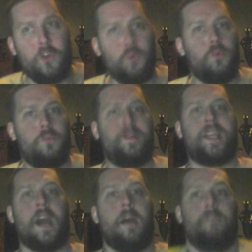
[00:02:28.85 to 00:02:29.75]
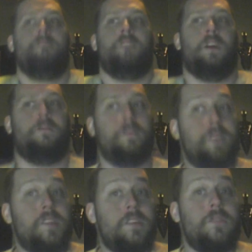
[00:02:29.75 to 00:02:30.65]
you become,
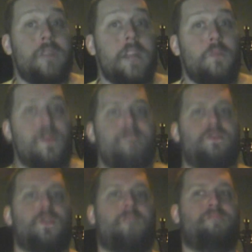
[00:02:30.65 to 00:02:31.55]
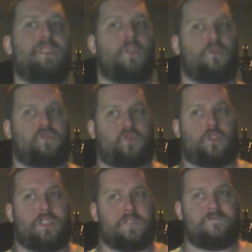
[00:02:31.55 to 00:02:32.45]
from this little tiny wimp to a big old
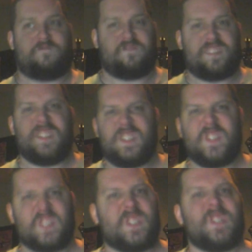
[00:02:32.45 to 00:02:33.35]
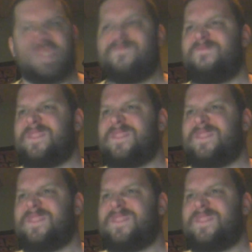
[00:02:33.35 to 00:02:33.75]
strong fucking guy.